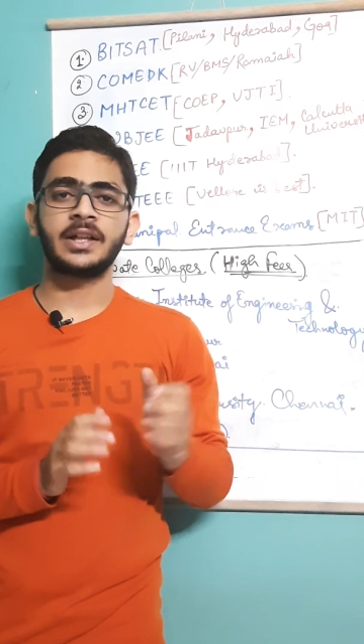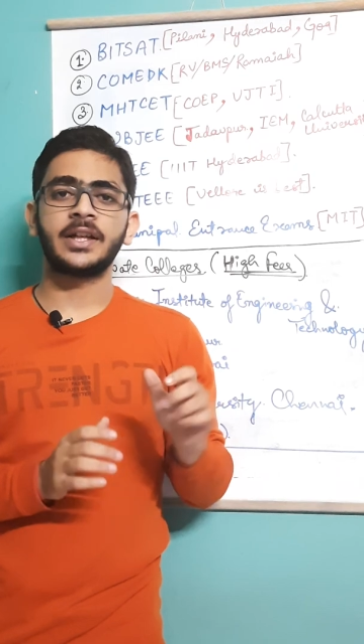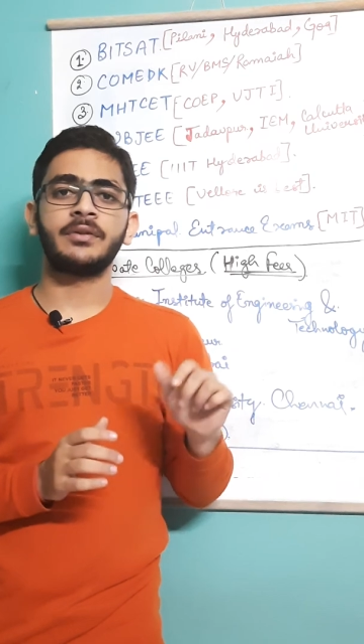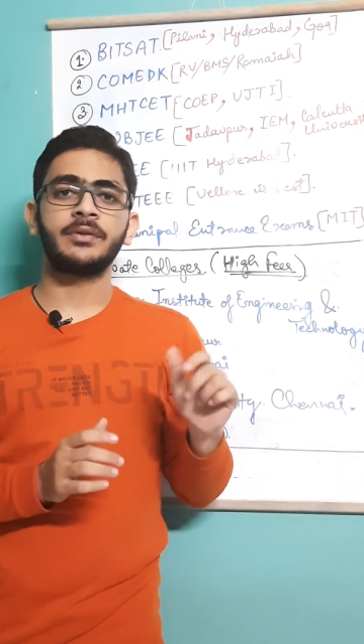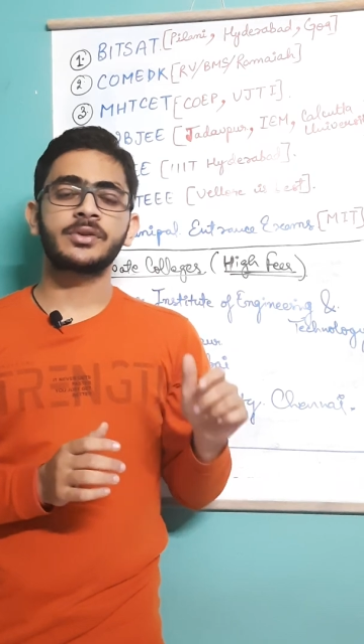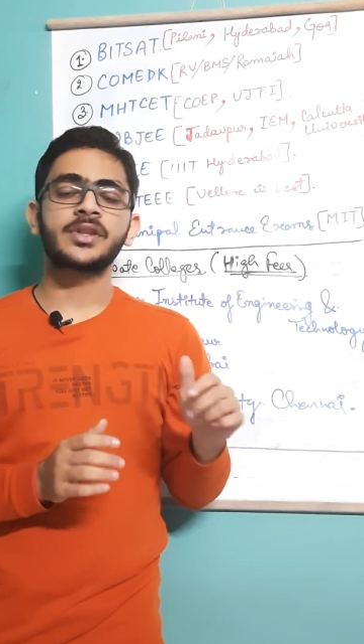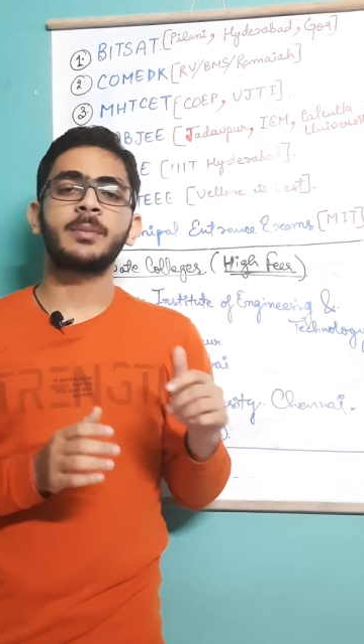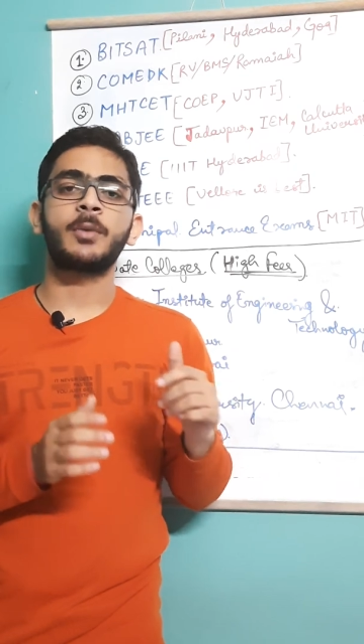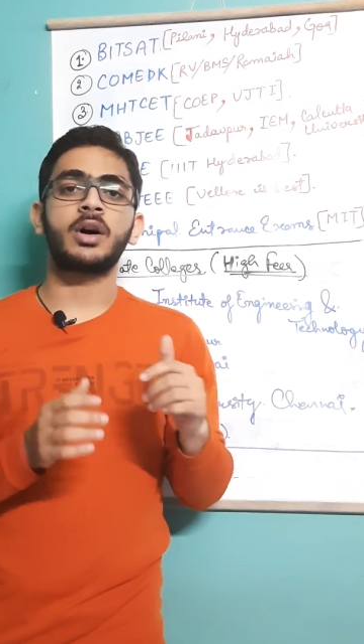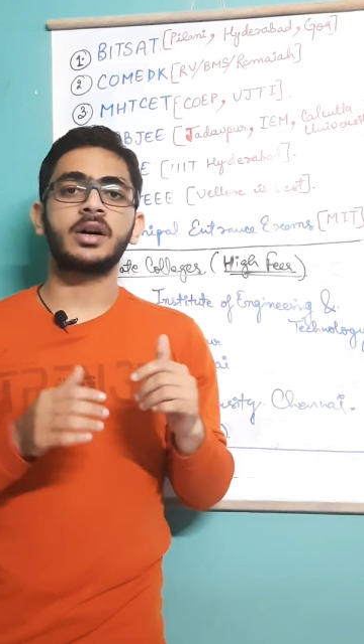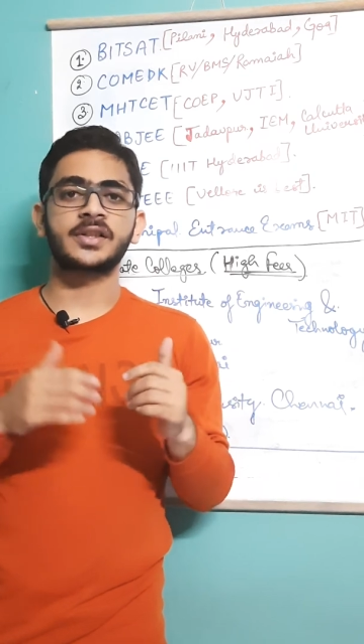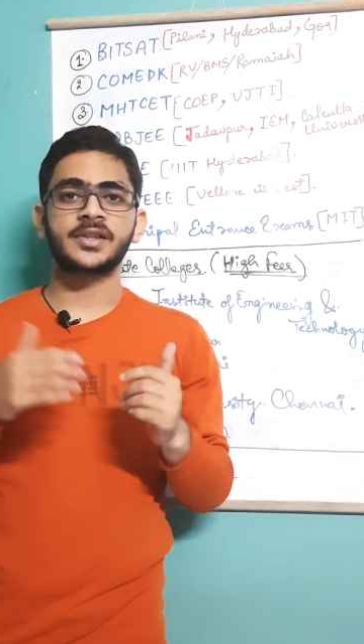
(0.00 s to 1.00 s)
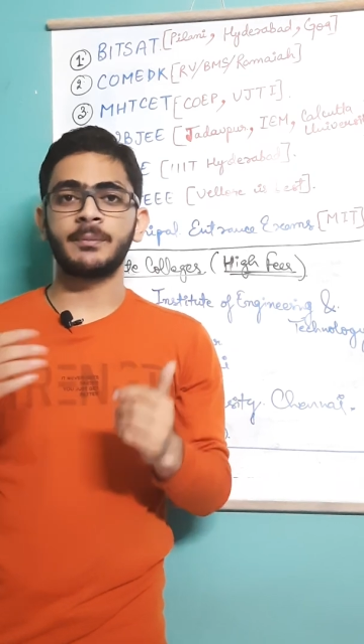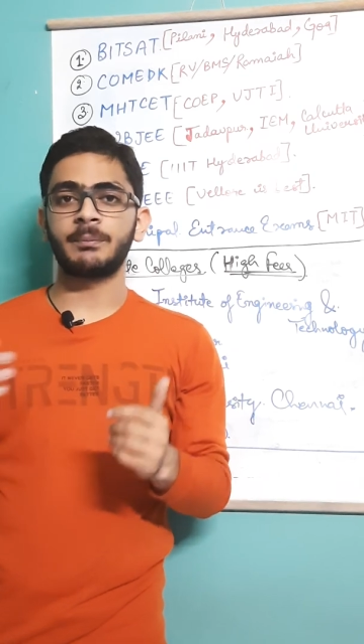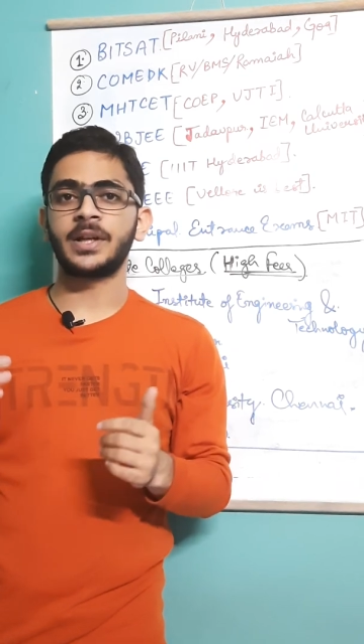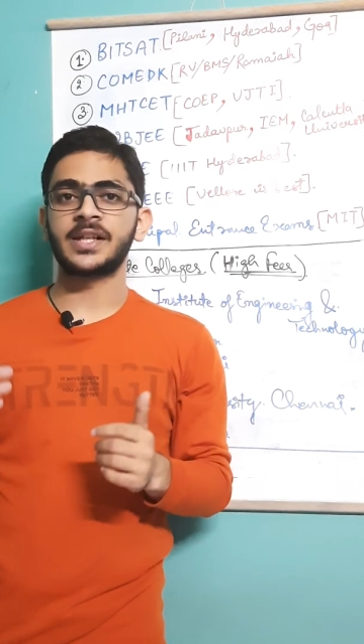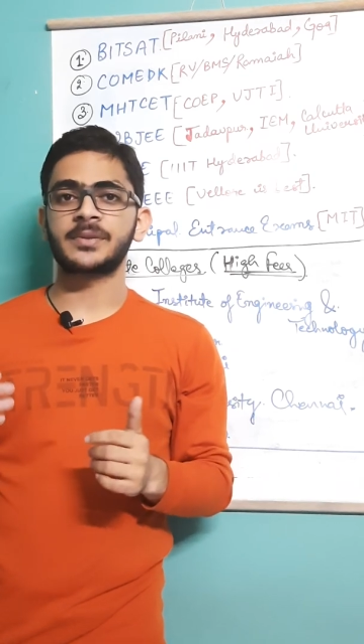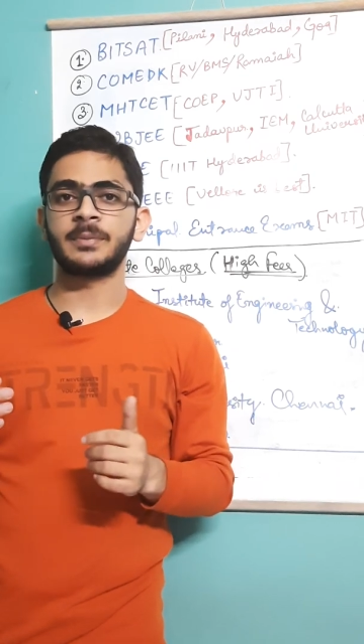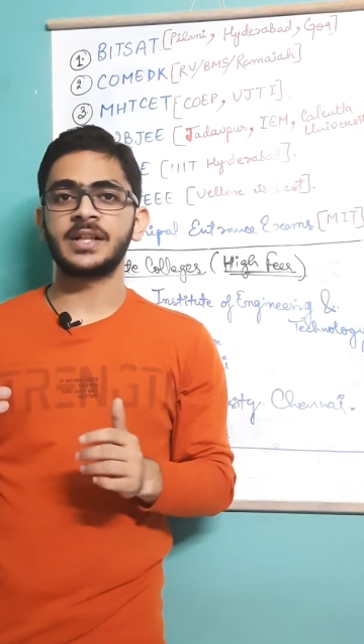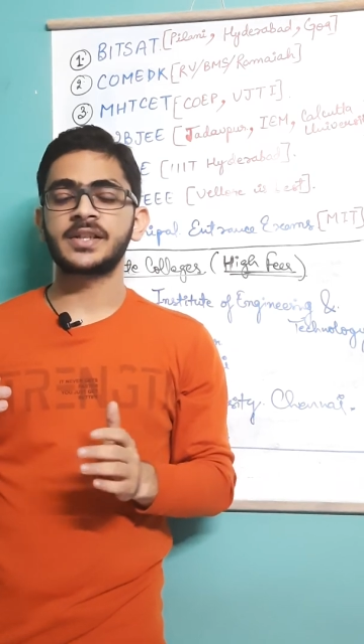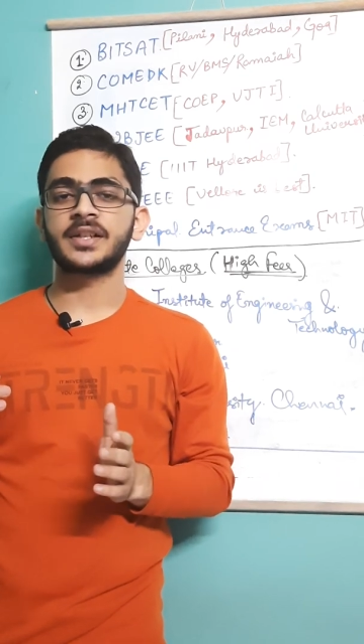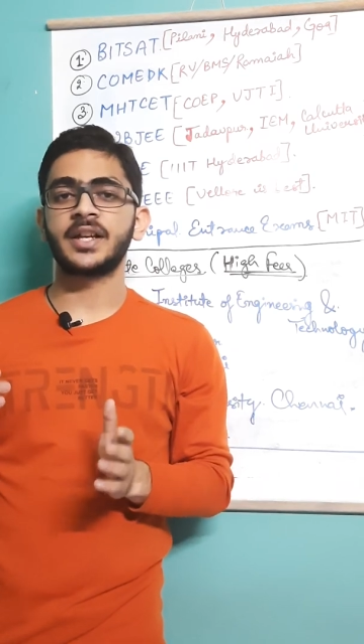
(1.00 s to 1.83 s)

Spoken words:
give you some awesome placements